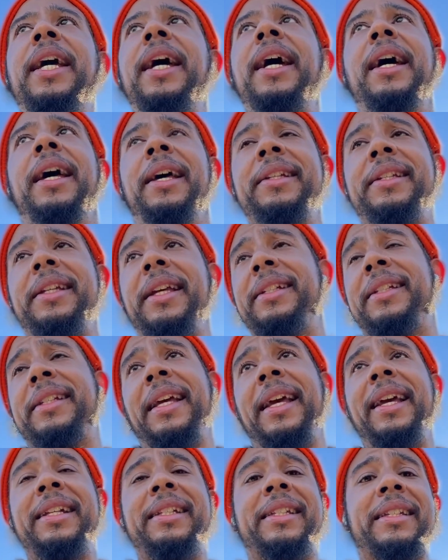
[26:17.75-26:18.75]
yeah,
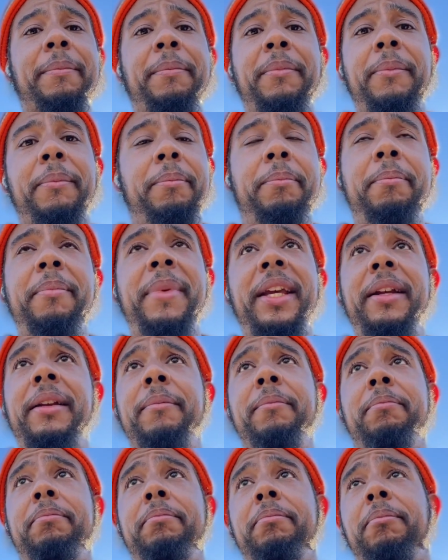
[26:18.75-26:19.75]
it's an
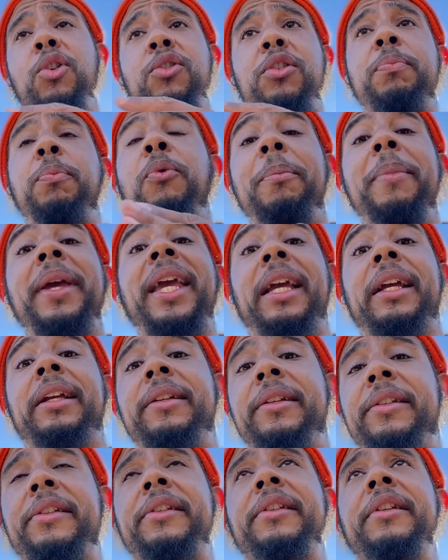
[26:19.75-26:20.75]
intermediate multiple
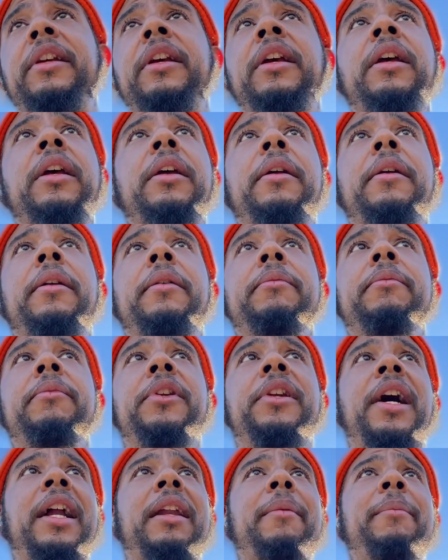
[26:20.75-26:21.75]
means.
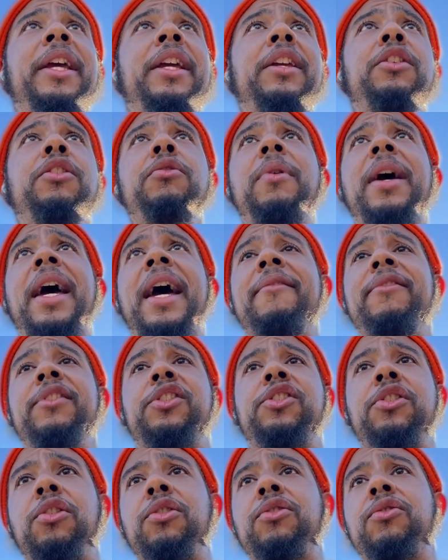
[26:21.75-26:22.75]
You know what I mean? You
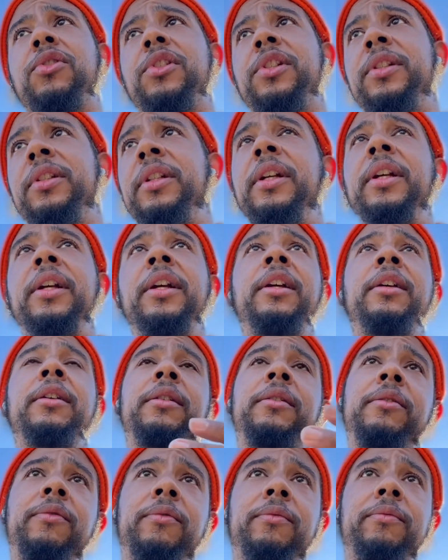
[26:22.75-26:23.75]
having children
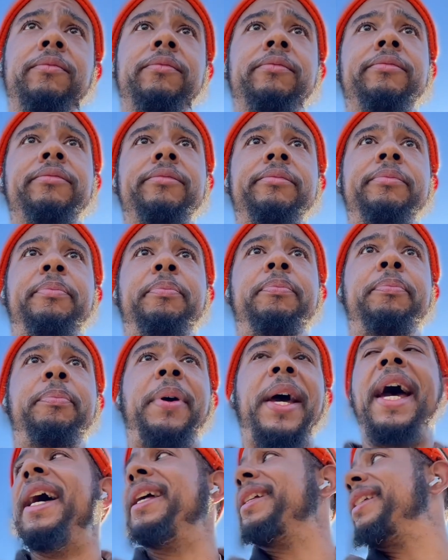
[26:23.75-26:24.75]

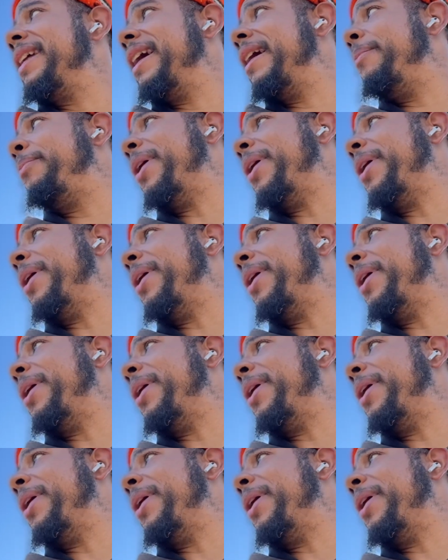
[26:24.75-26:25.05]
pads